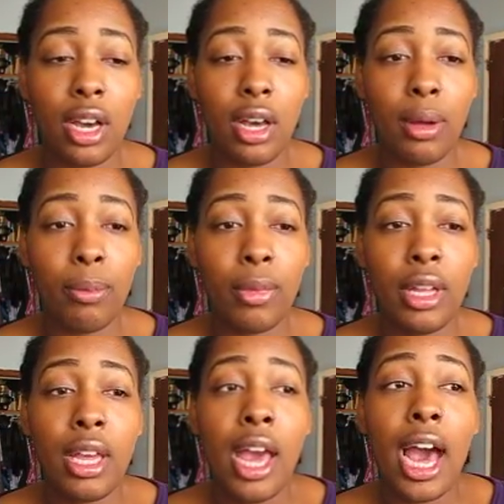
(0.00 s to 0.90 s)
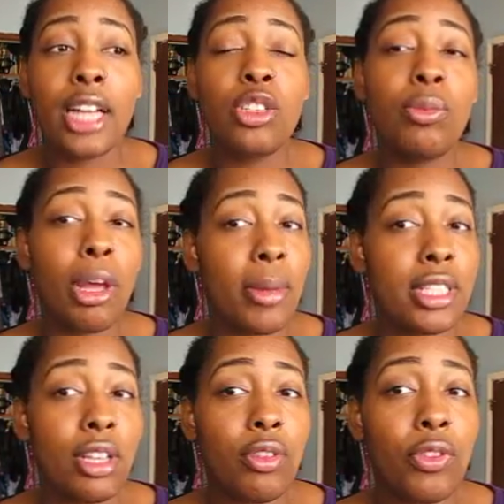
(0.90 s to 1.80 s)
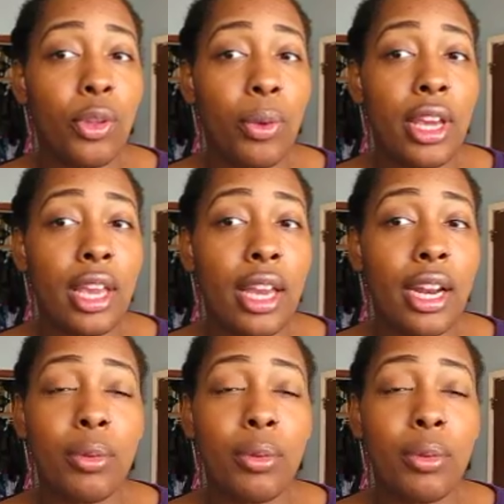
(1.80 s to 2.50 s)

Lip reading: I do blame myself for the weight gain.